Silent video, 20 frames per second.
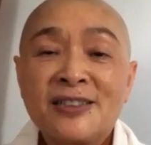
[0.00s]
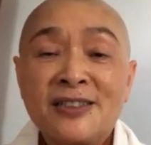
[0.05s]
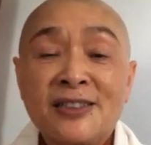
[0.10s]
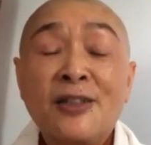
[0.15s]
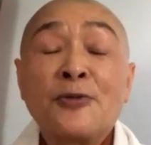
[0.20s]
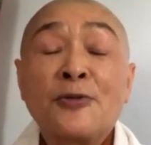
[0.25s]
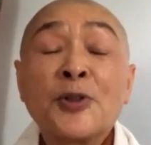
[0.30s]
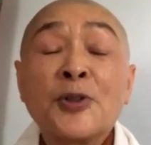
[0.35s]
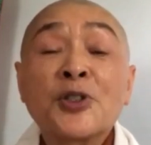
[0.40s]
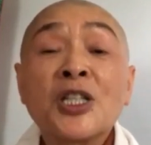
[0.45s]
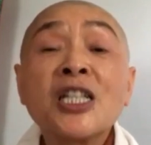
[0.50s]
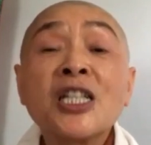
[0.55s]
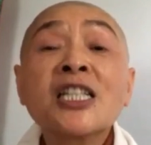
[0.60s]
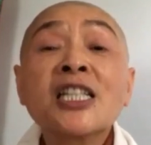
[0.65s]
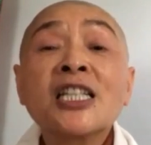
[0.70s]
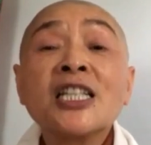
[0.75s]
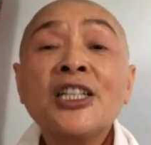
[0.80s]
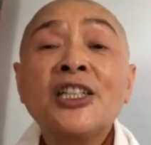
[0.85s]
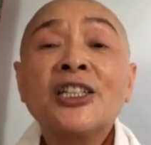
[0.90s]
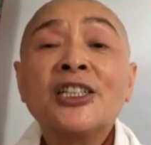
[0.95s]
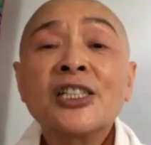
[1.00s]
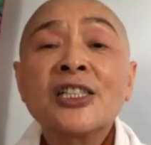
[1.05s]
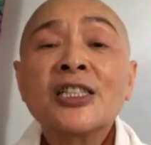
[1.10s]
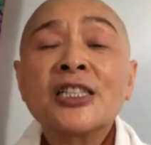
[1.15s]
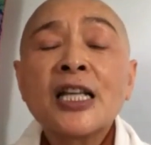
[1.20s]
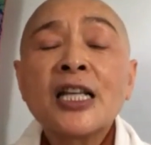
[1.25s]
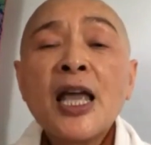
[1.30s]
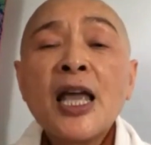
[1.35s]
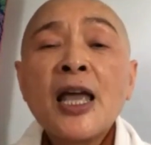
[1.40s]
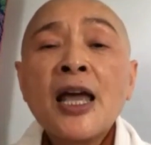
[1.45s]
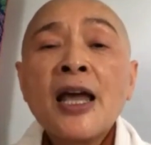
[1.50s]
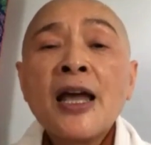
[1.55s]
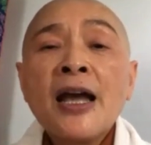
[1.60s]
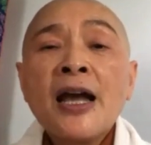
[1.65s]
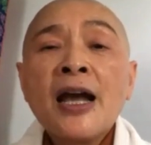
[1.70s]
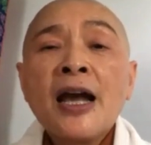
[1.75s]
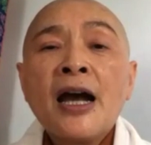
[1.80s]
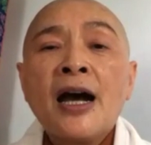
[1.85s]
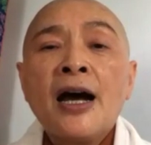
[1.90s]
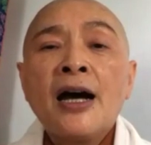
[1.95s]
for these years.
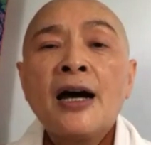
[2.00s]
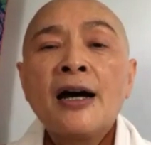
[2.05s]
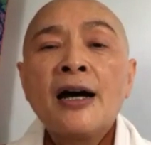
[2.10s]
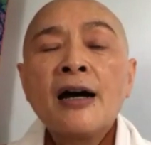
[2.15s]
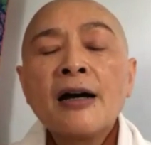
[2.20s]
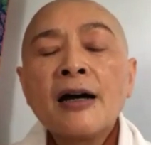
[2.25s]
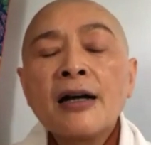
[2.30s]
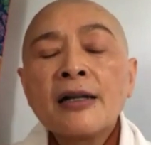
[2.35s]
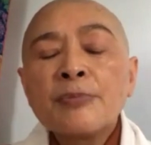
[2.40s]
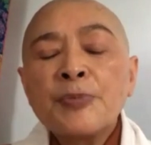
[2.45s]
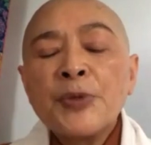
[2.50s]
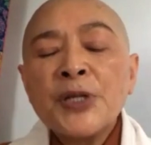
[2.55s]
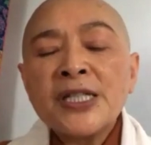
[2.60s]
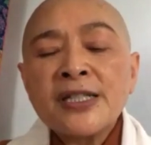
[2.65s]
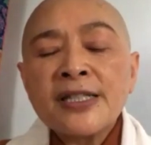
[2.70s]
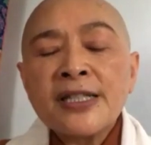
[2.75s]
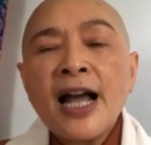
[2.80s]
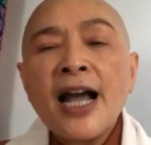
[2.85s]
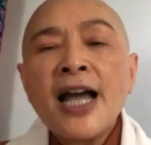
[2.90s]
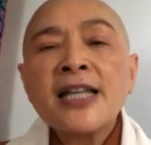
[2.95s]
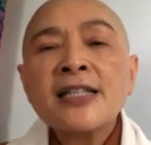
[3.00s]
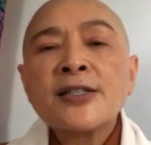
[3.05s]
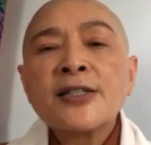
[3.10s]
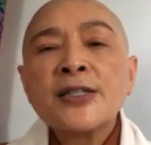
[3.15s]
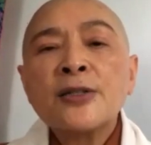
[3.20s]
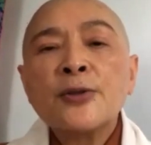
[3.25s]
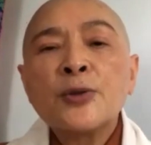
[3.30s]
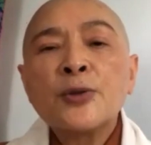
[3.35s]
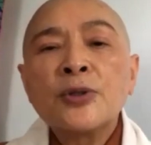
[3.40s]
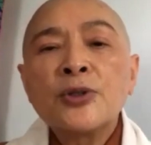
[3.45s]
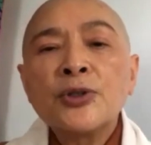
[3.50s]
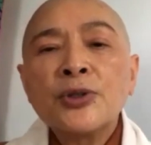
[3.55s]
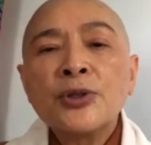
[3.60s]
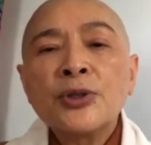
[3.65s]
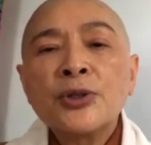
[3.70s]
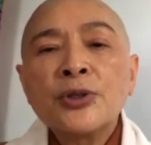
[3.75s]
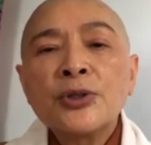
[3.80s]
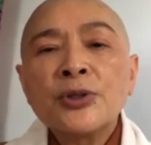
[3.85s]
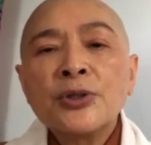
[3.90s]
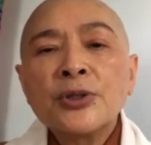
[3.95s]
Besides
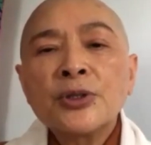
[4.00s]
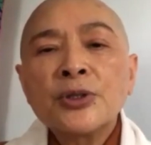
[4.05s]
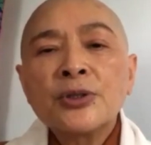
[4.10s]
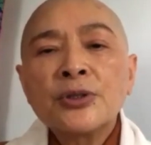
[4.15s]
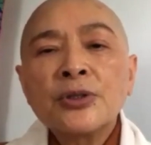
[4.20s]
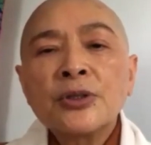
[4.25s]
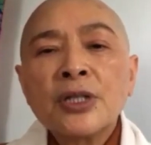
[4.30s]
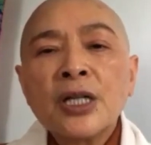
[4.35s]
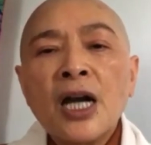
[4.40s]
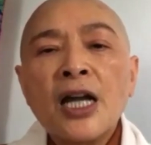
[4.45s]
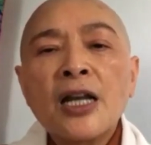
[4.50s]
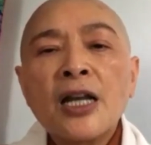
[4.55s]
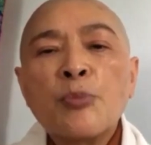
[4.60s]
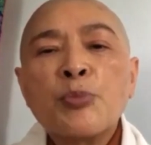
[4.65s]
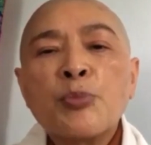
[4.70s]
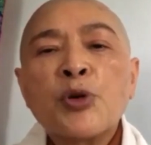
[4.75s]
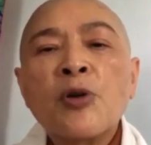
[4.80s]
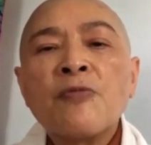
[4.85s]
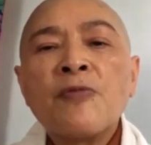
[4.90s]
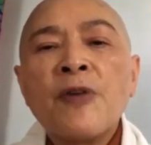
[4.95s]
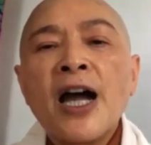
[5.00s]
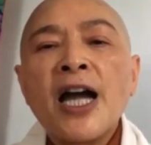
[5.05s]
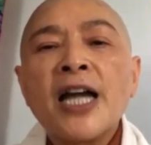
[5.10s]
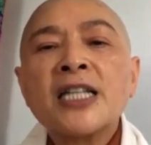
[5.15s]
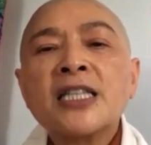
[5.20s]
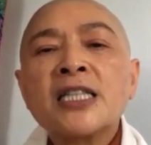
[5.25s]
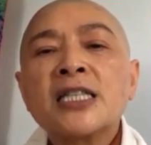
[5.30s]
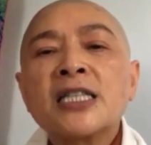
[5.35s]
kind of provide